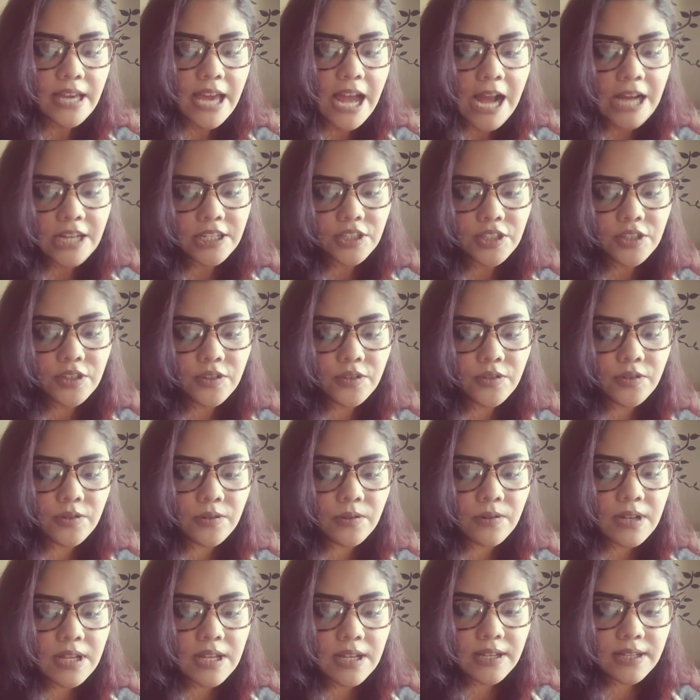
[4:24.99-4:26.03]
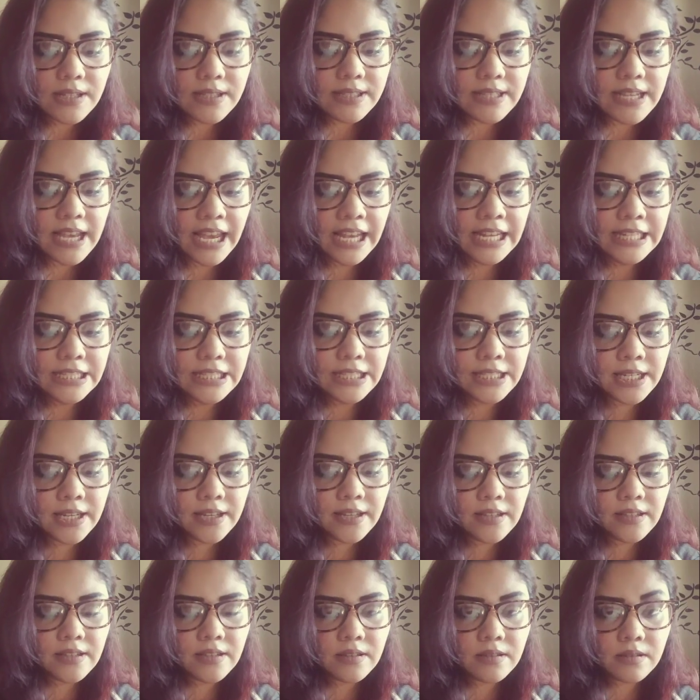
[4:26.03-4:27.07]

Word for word: cashew, date,